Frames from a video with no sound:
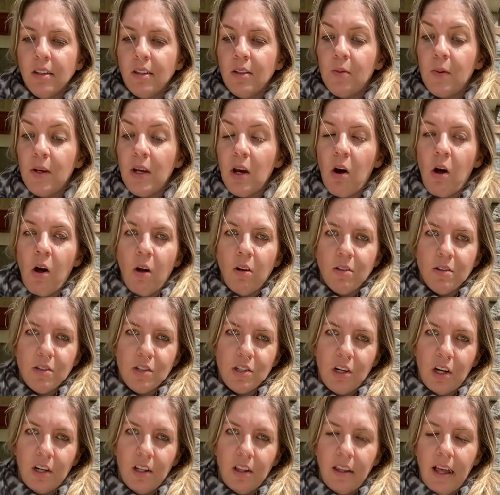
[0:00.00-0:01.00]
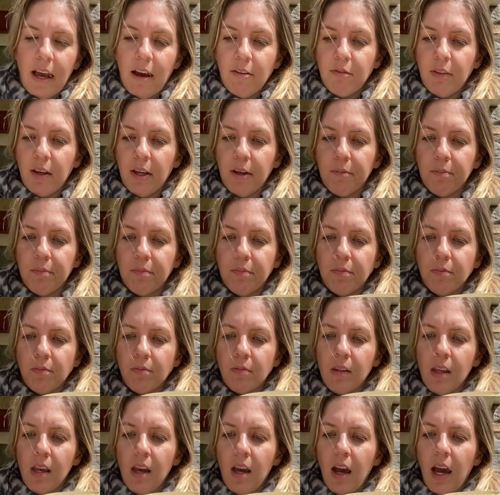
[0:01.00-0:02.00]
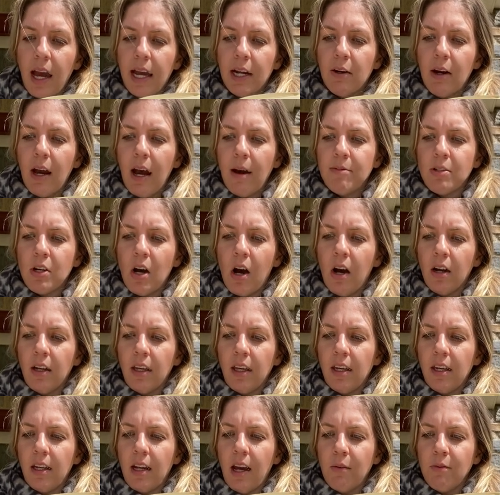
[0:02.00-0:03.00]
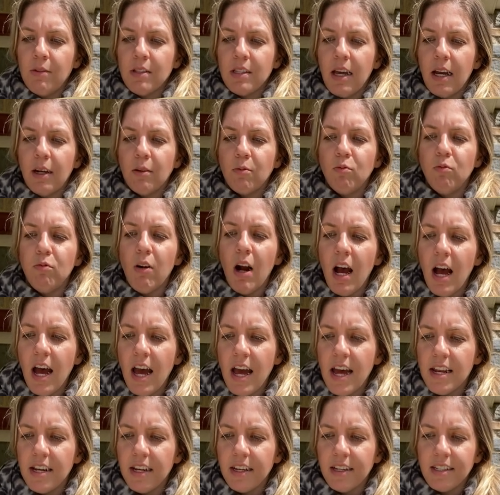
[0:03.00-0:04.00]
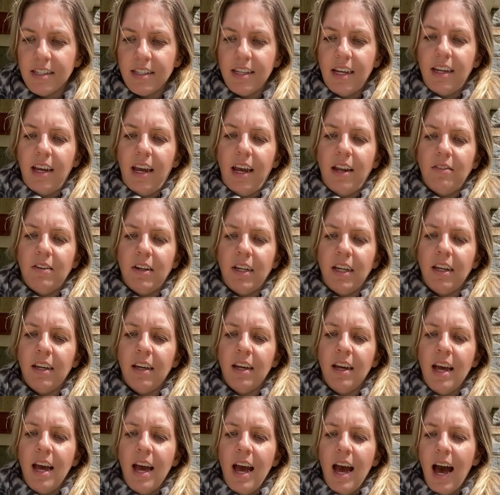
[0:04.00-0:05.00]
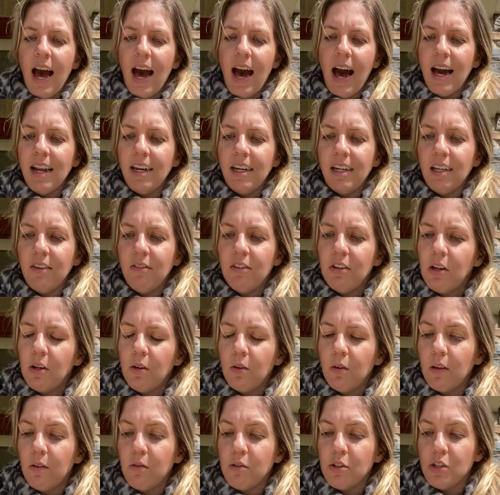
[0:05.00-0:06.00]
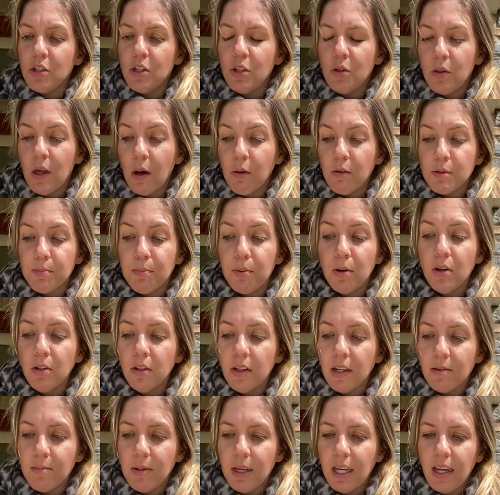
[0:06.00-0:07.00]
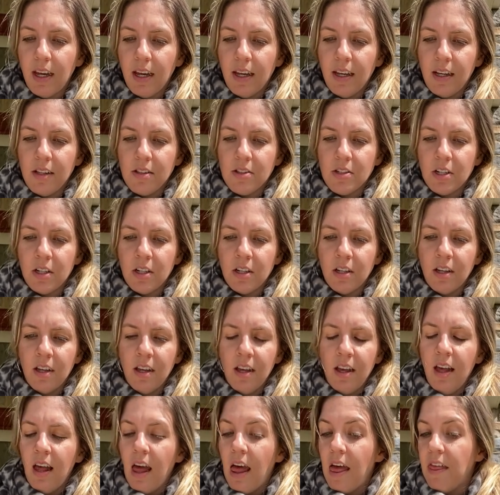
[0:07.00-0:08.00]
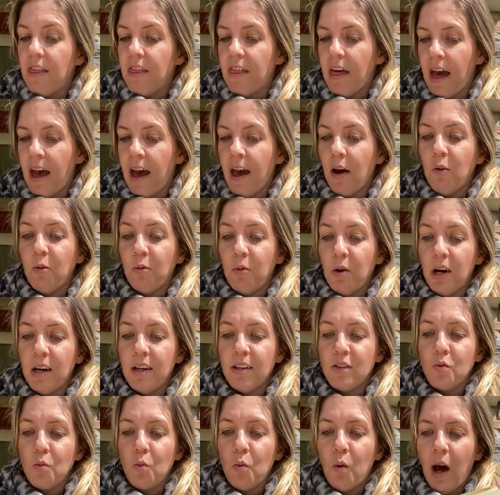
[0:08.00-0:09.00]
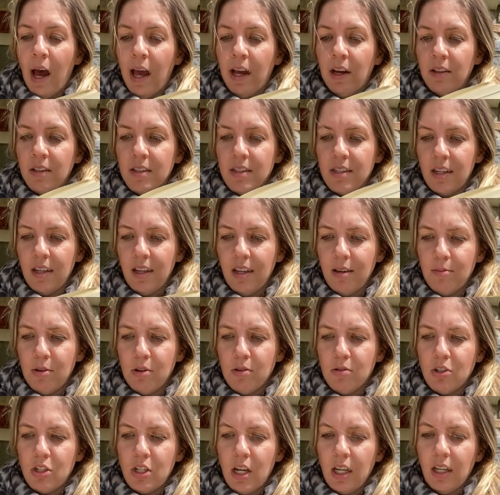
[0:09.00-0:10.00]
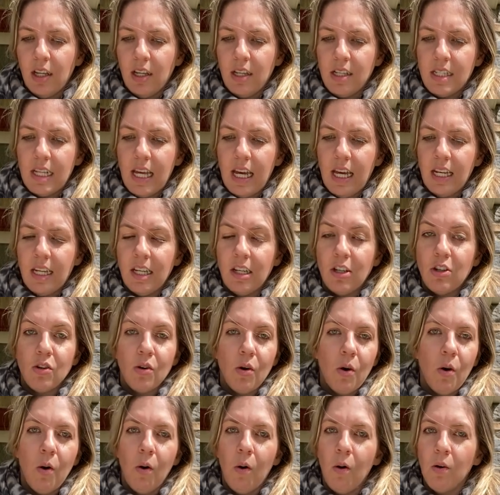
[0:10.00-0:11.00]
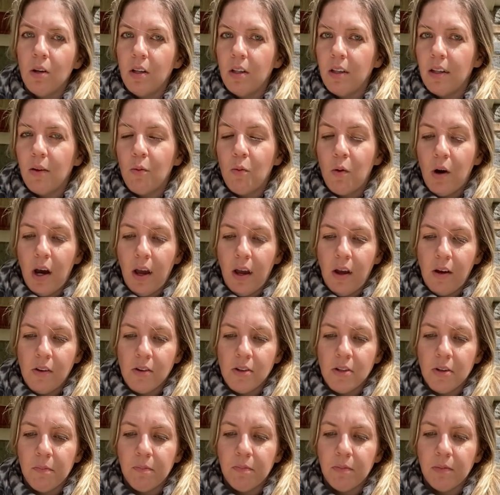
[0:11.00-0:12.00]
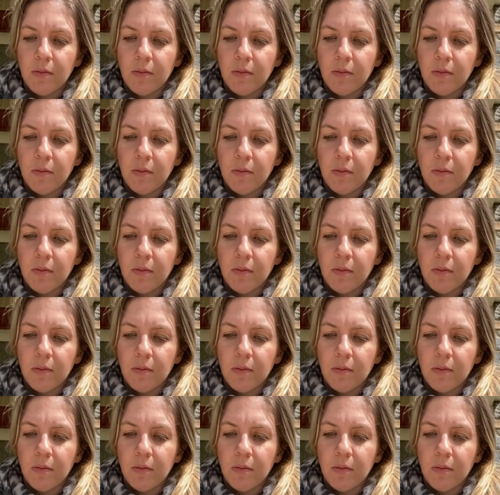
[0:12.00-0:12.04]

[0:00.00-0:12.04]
We all started laughing. I grabbed Augie and I was like, "Run!" said Henry. "I didn't even know it was you that was pulling me," I answered. "That was wild," said Amos, shaking his head. "Totally wild."